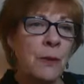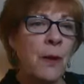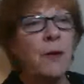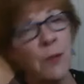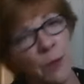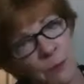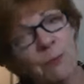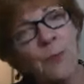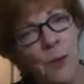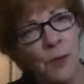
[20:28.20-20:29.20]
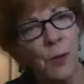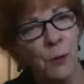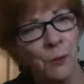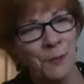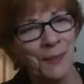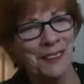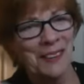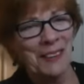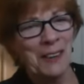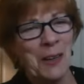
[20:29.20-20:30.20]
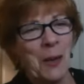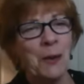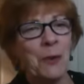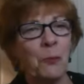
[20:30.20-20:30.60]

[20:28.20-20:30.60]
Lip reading: other than the snow. go